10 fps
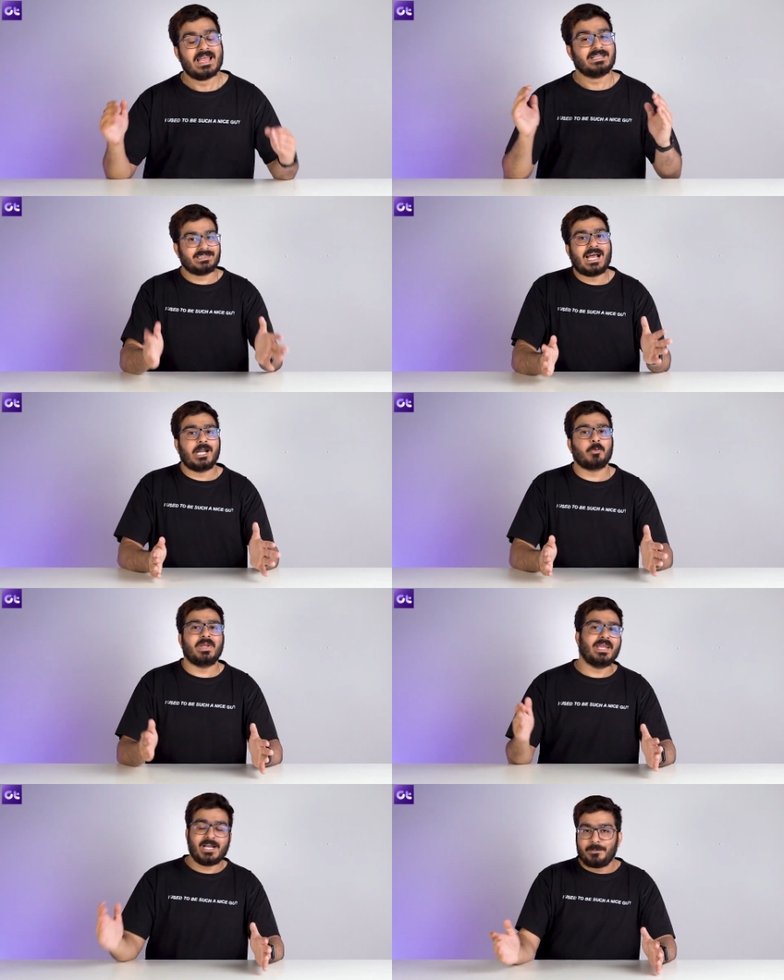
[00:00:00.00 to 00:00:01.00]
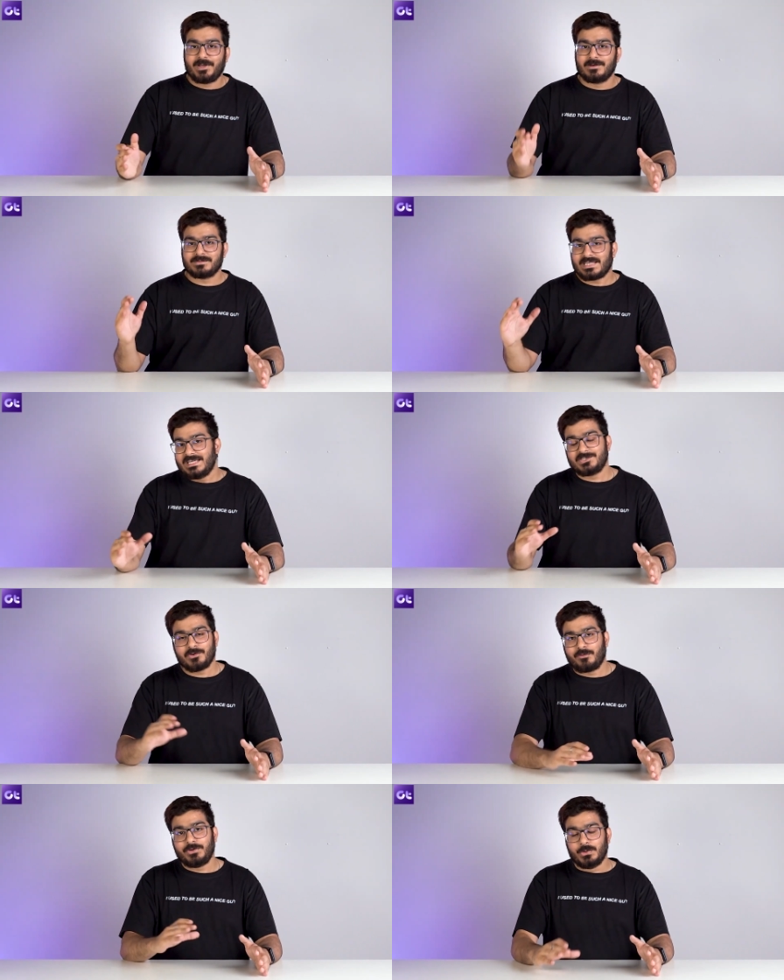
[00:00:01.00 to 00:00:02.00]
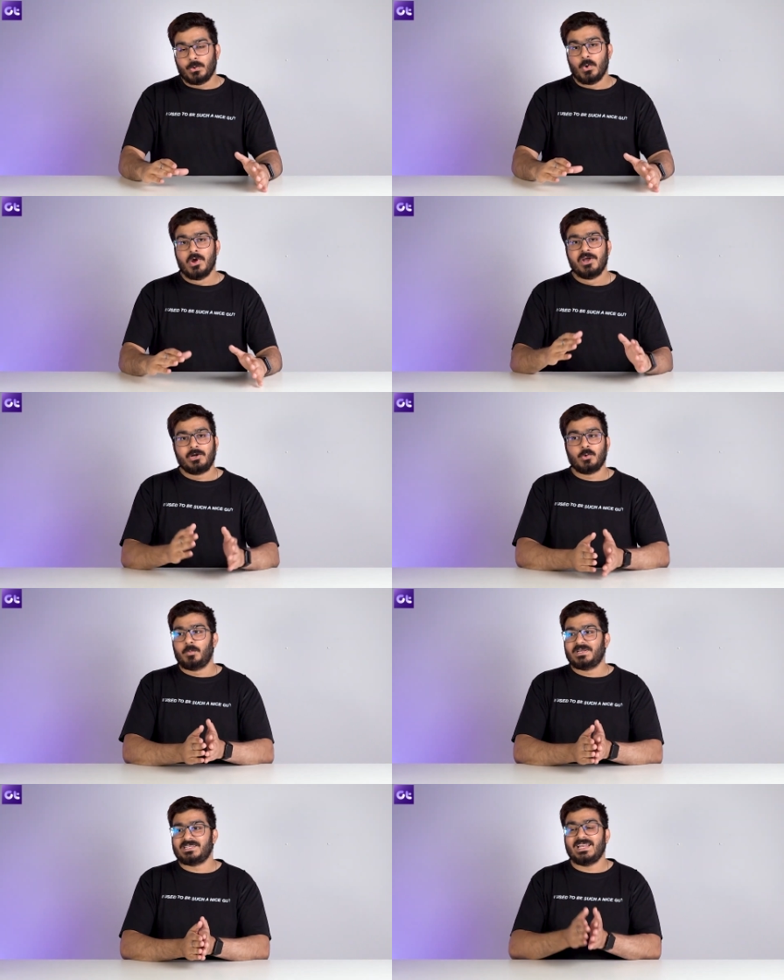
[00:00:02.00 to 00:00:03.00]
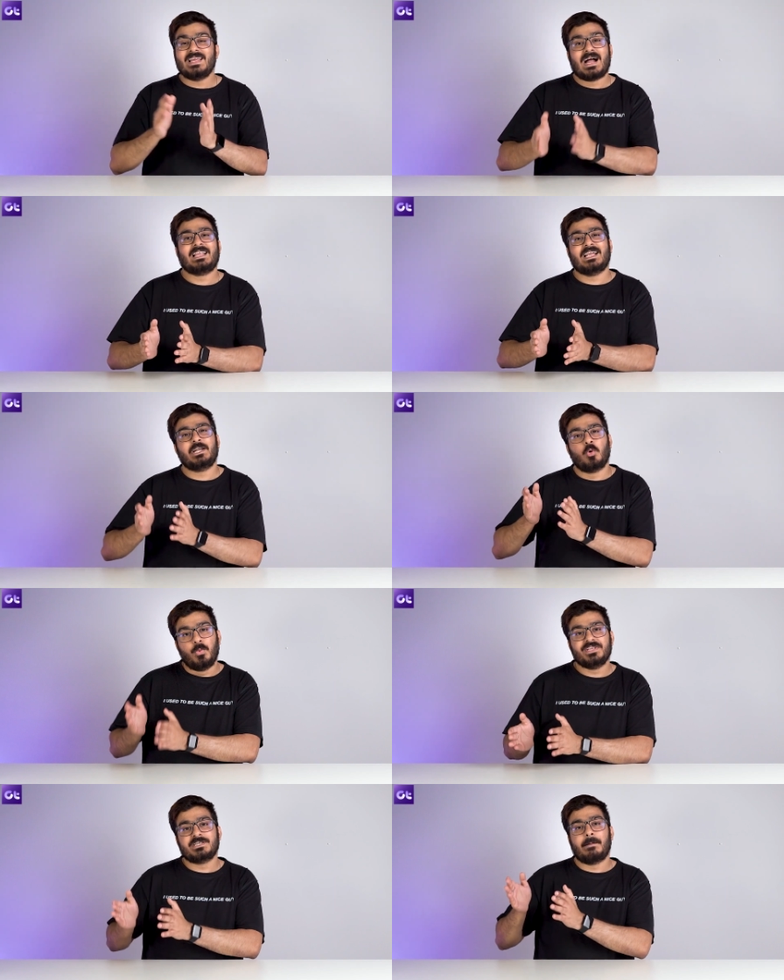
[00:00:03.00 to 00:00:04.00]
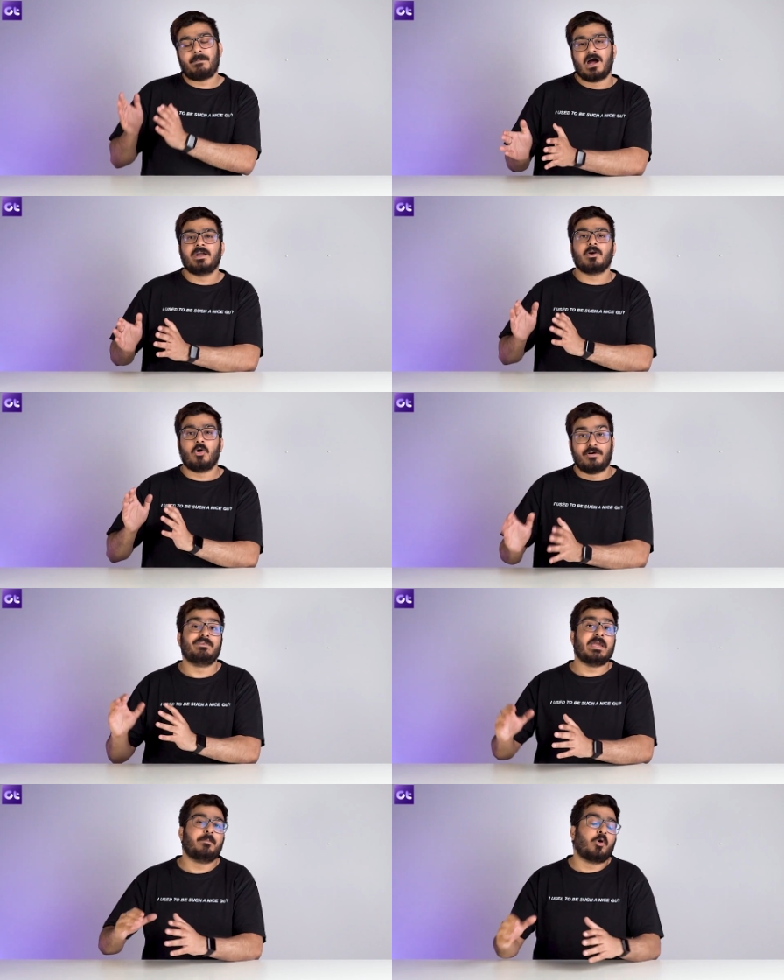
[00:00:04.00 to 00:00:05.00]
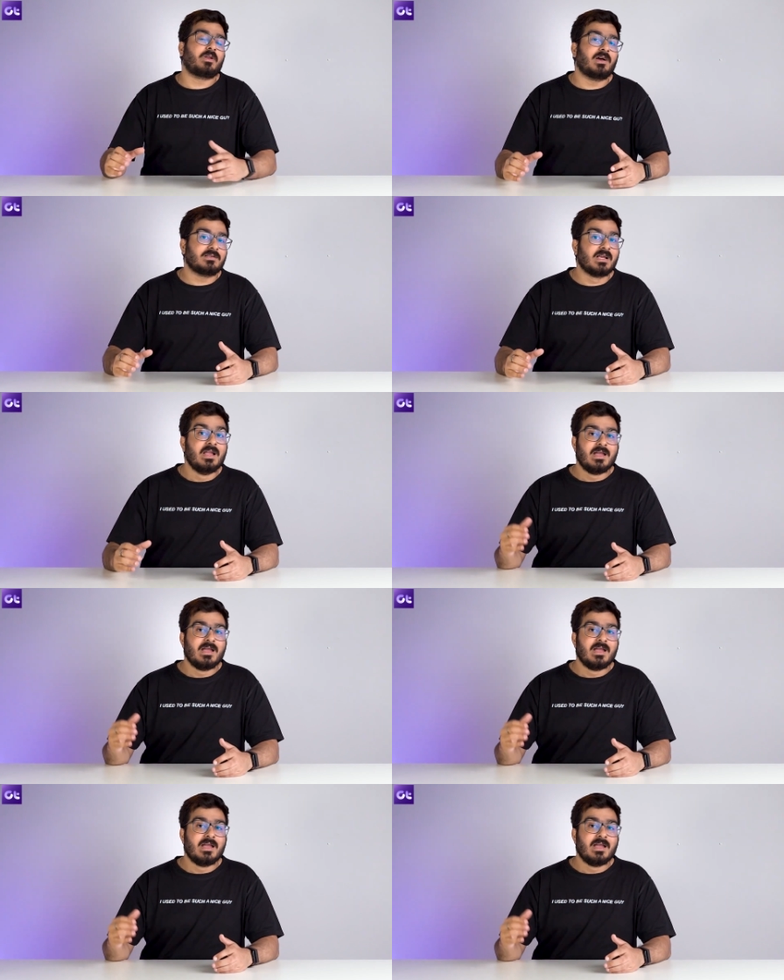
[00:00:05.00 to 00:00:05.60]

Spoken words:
That way, it becomes easier for you to basically highlight which part of a podcast